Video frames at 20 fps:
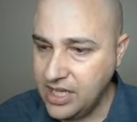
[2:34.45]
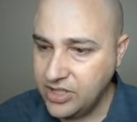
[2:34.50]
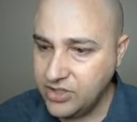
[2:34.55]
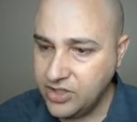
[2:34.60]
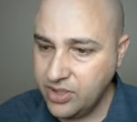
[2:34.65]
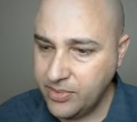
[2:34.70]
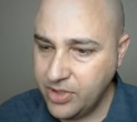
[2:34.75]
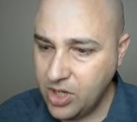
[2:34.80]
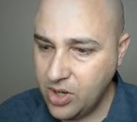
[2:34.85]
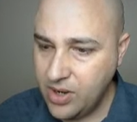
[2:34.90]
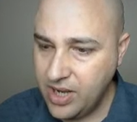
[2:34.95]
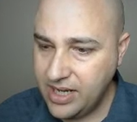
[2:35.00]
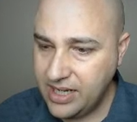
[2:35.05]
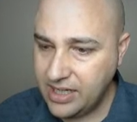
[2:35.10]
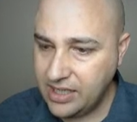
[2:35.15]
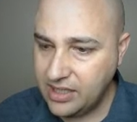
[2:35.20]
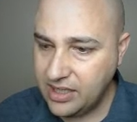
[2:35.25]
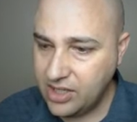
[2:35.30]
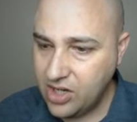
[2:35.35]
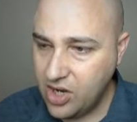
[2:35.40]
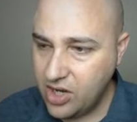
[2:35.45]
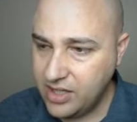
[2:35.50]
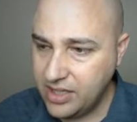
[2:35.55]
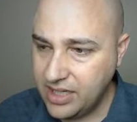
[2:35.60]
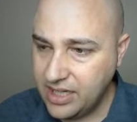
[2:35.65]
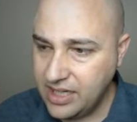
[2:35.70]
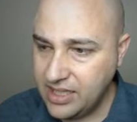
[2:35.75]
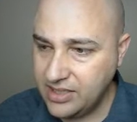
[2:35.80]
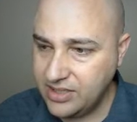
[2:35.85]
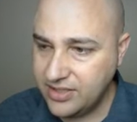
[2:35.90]
So I'm going to go ahead and click
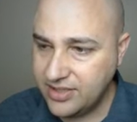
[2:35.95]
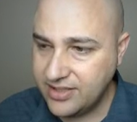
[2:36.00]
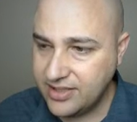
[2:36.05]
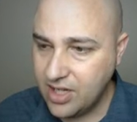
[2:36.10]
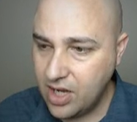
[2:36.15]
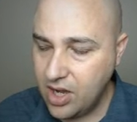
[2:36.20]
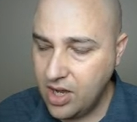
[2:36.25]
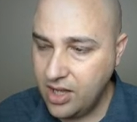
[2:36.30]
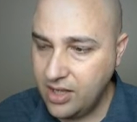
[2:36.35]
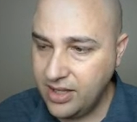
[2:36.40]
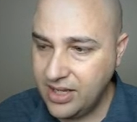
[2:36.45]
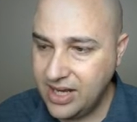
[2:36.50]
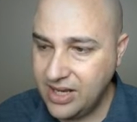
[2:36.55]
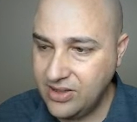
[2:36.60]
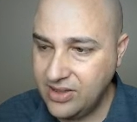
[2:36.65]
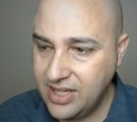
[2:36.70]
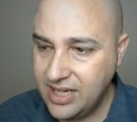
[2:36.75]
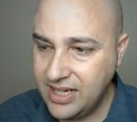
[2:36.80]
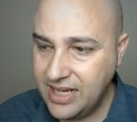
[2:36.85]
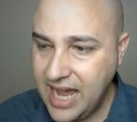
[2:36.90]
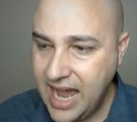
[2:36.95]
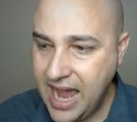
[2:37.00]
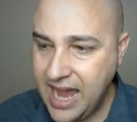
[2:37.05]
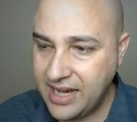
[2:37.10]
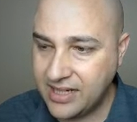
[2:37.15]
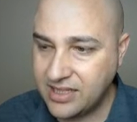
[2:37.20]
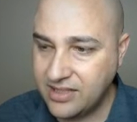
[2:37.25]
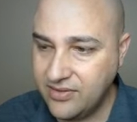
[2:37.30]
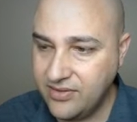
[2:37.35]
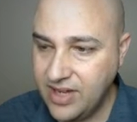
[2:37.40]
on install and then
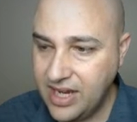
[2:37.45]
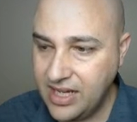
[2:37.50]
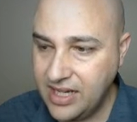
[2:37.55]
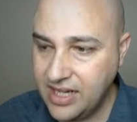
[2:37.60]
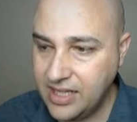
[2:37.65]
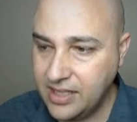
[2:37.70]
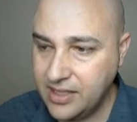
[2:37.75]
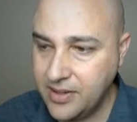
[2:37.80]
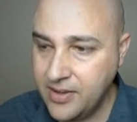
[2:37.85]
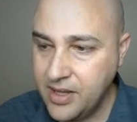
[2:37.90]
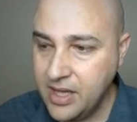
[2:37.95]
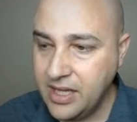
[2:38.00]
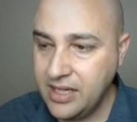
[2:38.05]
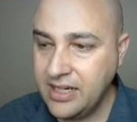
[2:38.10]
activate it.